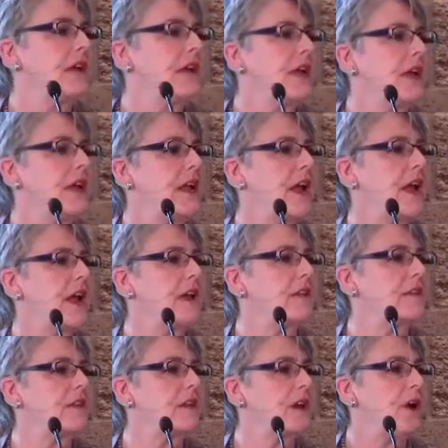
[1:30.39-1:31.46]
It
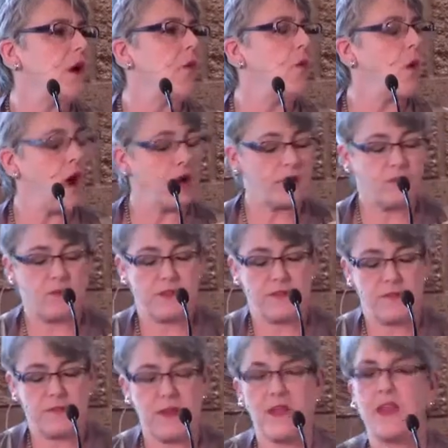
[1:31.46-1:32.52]
has walked
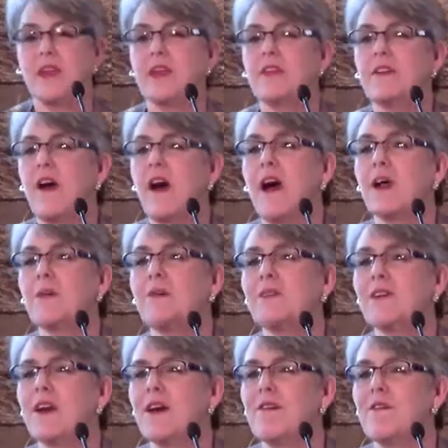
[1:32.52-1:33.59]
with me in times
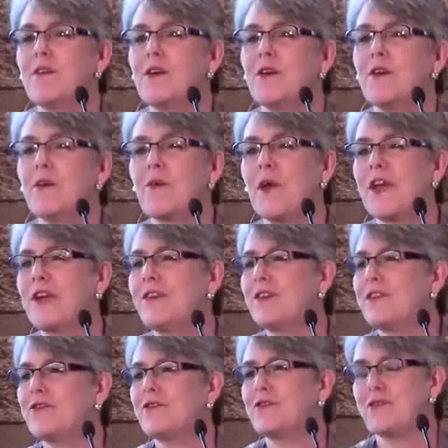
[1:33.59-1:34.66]
of
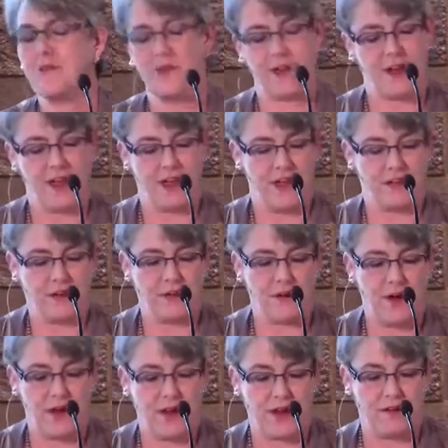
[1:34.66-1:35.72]
great joy and
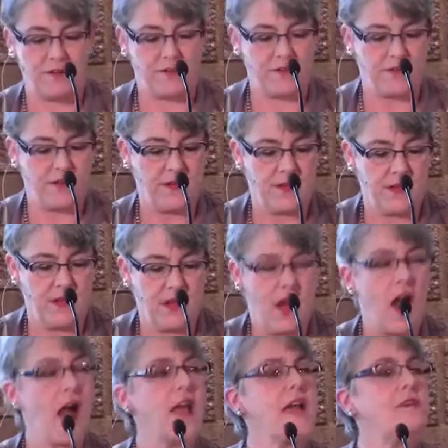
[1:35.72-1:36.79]
triumph.
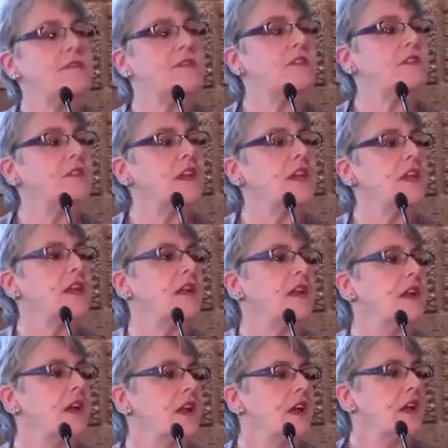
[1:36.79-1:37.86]
I have
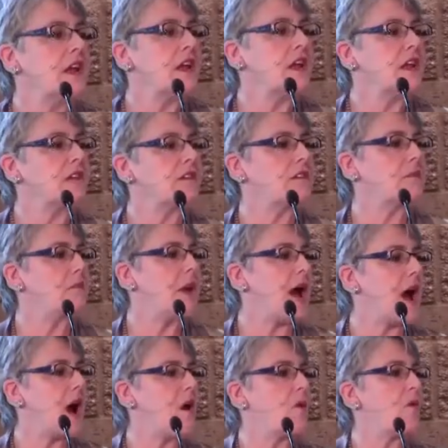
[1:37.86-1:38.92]
seen its
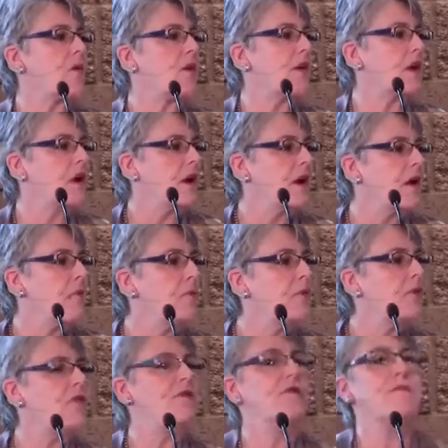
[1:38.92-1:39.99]
power
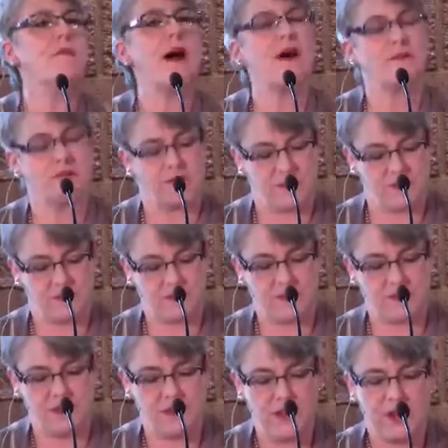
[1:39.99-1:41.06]
move
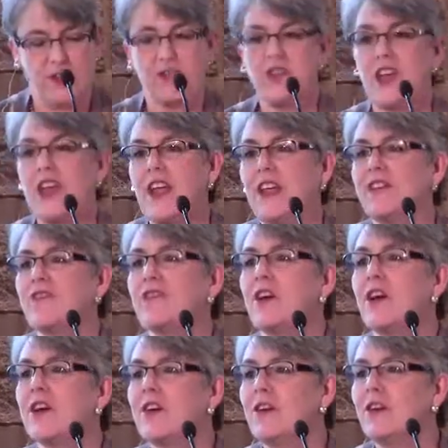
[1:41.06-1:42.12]
mountains, change
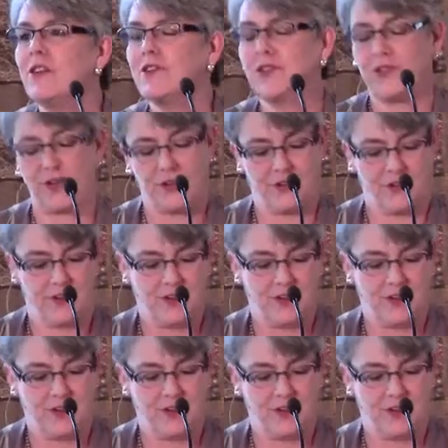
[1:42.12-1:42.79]
culture,